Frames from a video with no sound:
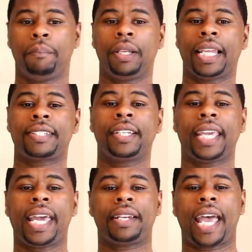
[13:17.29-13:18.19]
But let's look
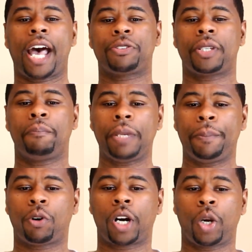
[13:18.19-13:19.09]
at how some
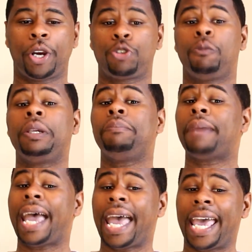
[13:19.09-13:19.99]
people are going to be
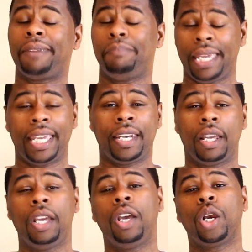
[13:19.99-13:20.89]
mad
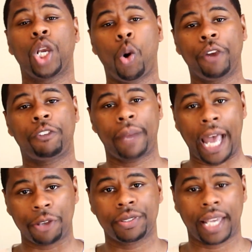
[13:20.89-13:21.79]
men going from
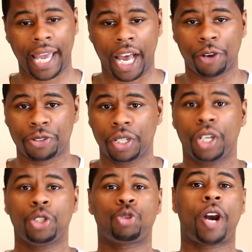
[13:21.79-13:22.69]
house to house
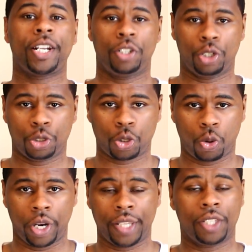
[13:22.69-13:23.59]
trying to
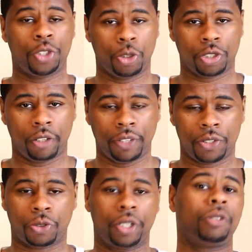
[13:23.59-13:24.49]
destroy the children of
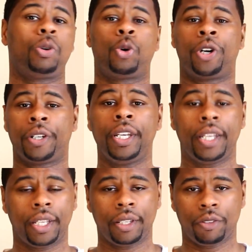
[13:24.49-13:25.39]
Israel or
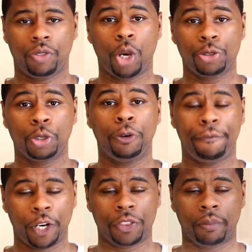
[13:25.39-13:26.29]
those who
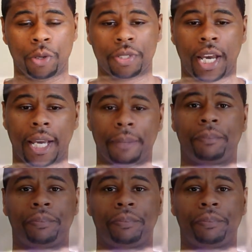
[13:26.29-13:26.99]
feared the Most High.